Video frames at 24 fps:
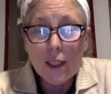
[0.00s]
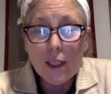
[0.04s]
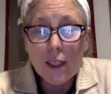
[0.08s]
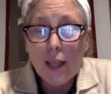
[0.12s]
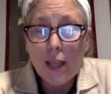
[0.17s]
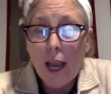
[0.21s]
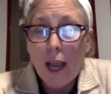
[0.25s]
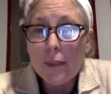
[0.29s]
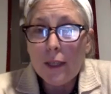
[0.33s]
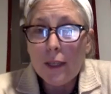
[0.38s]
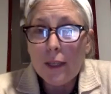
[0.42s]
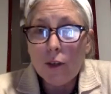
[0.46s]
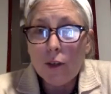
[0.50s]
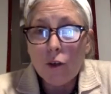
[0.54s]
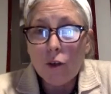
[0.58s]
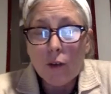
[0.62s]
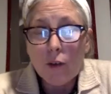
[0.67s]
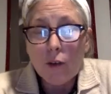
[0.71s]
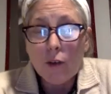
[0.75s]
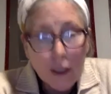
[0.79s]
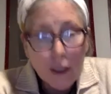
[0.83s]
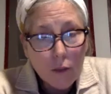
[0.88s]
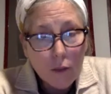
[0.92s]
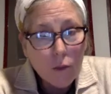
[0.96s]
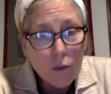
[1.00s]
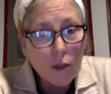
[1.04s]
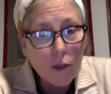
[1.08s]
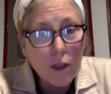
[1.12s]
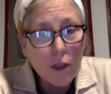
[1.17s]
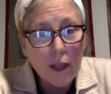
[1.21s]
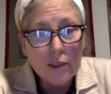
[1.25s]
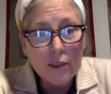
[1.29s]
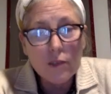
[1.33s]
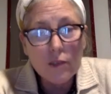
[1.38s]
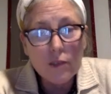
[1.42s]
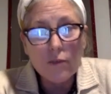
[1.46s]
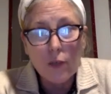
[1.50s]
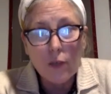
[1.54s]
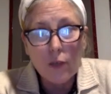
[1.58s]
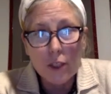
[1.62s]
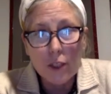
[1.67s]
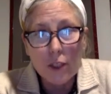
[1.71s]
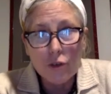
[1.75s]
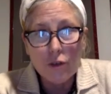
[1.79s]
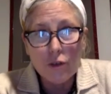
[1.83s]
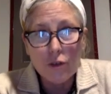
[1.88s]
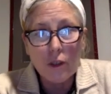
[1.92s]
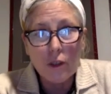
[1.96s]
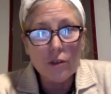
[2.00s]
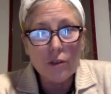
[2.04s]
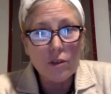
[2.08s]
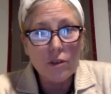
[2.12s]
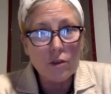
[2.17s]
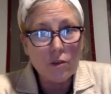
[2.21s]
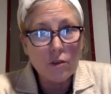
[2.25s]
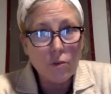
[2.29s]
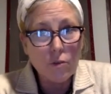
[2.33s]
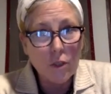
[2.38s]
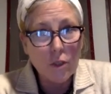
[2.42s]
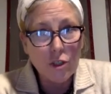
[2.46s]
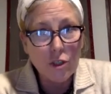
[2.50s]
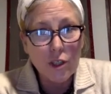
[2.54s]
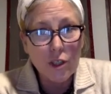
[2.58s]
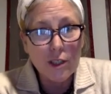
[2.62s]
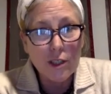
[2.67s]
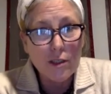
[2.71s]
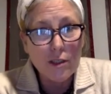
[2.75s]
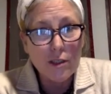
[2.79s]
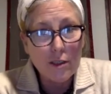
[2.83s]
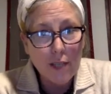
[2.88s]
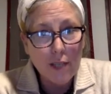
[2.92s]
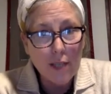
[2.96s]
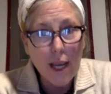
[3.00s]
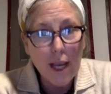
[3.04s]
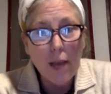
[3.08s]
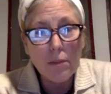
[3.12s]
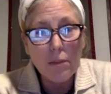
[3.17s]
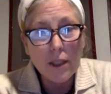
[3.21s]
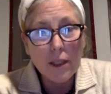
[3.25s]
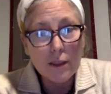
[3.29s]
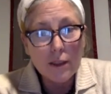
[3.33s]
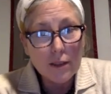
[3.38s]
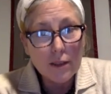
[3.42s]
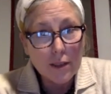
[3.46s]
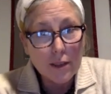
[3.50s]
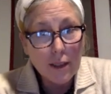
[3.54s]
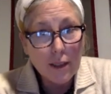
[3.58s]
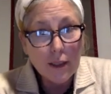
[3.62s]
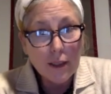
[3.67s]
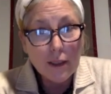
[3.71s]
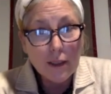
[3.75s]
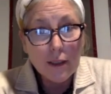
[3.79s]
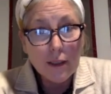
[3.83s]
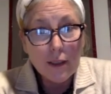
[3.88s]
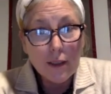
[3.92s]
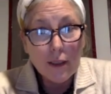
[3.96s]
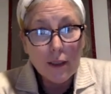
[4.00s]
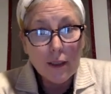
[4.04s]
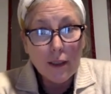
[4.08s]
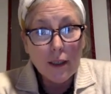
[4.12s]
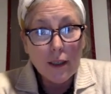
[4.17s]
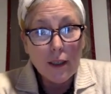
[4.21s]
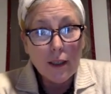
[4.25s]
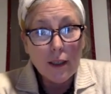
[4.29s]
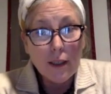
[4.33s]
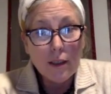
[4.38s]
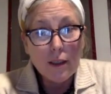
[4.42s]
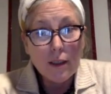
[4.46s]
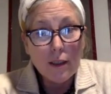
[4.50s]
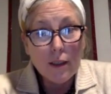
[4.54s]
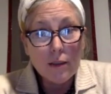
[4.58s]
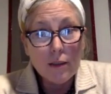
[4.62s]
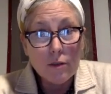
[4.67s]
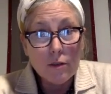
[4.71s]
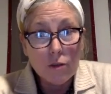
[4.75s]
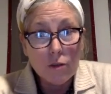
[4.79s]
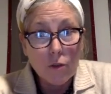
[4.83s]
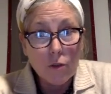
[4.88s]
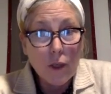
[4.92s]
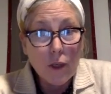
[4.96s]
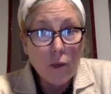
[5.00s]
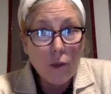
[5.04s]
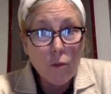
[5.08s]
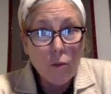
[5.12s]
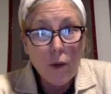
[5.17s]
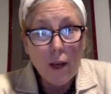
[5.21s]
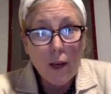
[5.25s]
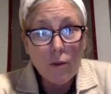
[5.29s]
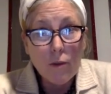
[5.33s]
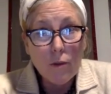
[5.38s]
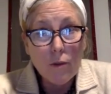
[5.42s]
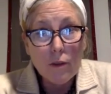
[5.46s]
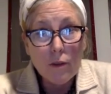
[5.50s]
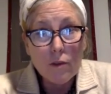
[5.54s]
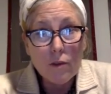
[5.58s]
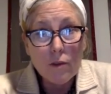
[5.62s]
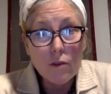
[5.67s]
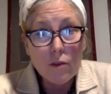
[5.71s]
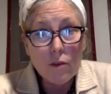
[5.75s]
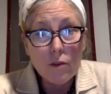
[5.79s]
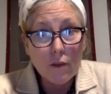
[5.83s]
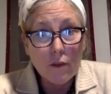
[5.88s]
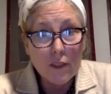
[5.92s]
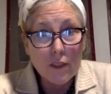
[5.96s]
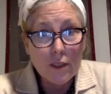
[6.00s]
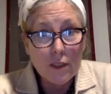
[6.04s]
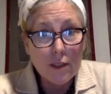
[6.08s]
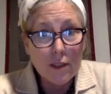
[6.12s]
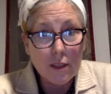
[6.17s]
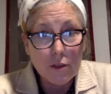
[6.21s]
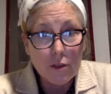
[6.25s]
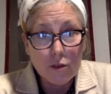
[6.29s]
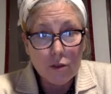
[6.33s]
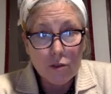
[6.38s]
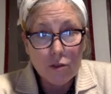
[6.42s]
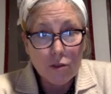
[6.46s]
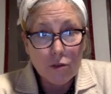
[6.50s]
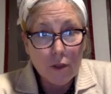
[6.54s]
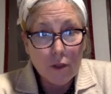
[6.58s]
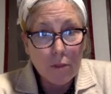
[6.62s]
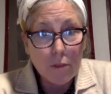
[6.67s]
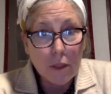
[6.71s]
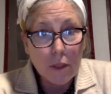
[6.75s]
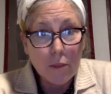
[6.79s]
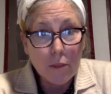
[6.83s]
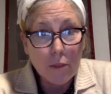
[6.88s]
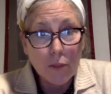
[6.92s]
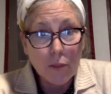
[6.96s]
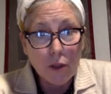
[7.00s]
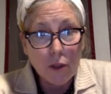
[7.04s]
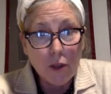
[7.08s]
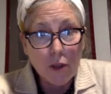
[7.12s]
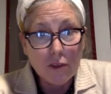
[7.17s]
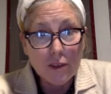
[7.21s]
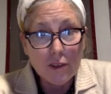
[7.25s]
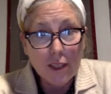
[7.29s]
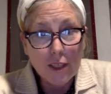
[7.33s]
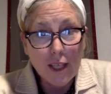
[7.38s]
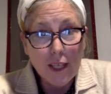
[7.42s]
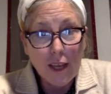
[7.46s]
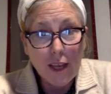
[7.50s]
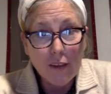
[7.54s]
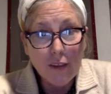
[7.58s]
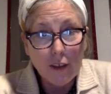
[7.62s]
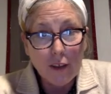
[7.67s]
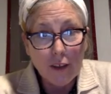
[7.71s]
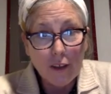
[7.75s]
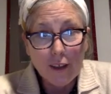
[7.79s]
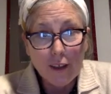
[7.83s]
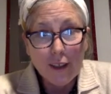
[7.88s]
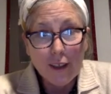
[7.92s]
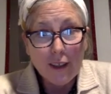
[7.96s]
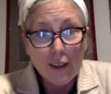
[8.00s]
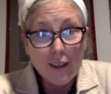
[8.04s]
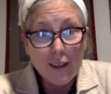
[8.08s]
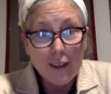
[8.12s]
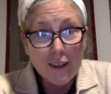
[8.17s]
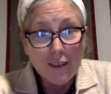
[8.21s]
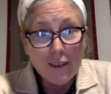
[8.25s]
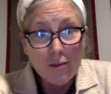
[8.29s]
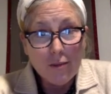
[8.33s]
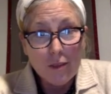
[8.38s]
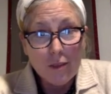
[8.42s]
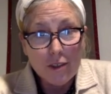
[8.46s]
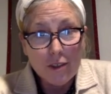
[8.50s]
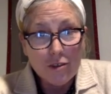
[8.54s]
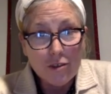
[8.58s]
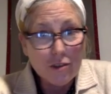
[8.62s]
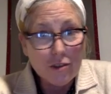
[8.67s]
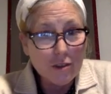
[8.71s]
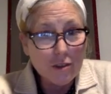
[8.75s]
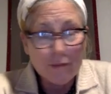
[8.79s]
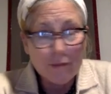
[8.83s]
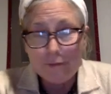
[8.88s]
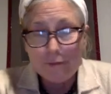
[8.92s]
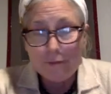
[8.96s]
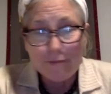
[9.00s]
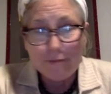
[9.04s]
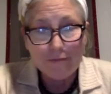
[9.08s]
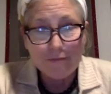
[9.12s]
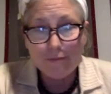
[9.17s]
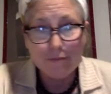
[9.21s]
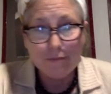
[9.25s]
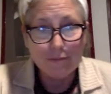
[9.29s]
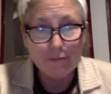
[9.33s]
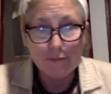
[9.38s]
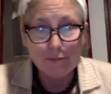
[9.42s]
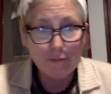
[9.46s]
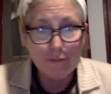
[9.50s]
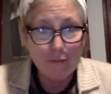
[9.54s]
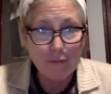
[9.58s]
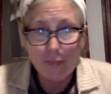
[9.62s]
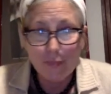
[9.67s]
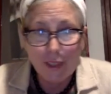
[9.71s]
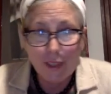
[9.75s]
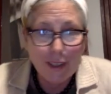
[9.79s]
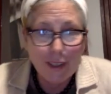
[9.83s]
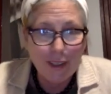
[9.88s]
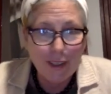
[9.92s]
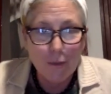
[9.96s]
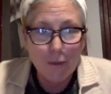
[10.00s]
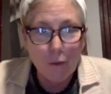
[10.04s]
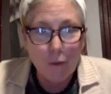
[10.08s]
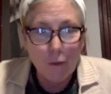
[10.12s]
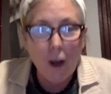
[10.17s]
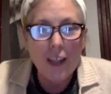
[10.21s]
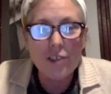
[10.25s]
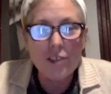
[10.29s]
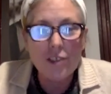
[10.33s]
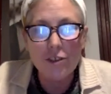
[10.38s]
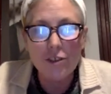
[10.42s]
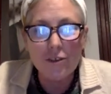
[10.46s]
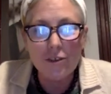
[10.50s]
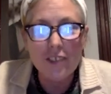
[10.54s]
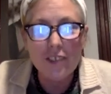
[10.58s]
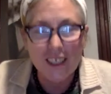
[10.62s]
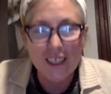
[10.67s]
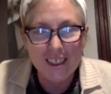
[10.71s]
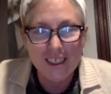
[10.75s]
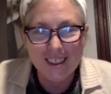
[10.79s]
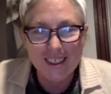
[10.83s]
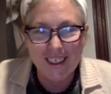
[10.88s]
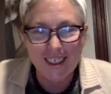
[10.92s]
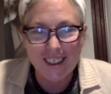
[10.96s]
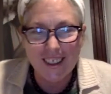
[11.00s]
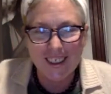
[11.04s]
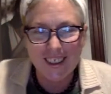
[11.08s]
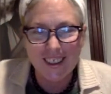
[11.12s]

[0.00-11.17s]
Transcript: happening already where lots of restaurants are switching to tablets and doing away with service industry people altogether, which why do this?